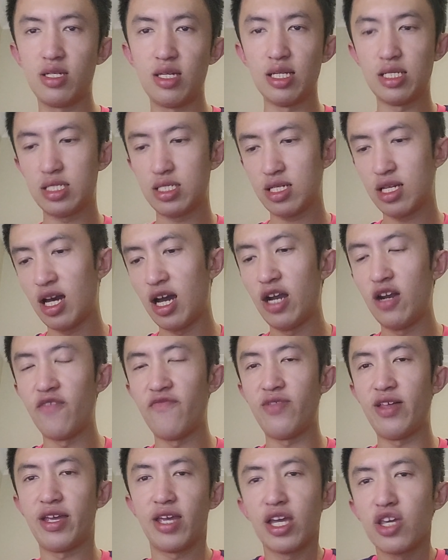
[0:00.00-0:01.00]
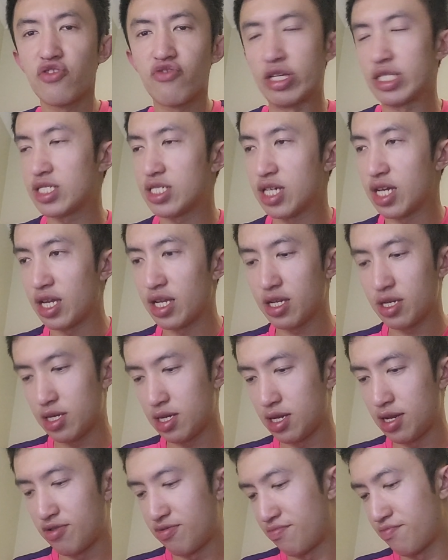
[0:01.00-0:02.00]
it's kind of like interesting
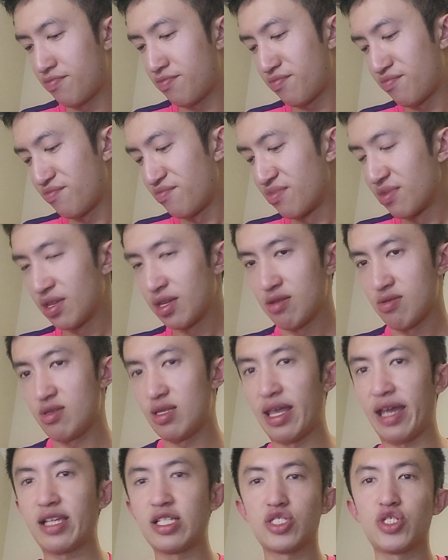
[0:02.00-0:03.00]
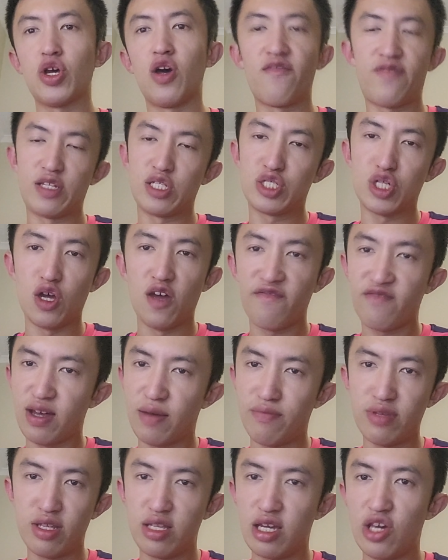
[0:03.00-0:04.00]
like surf and turf
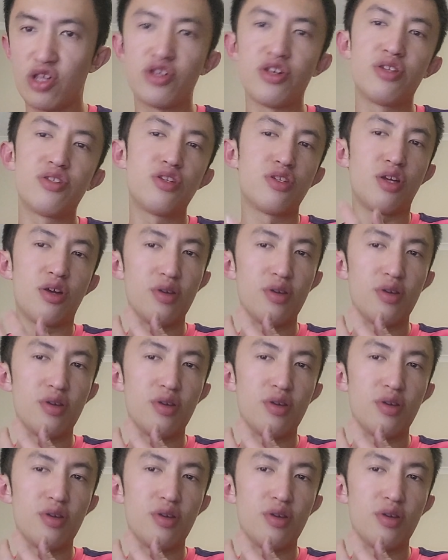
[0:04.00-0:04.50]
combination.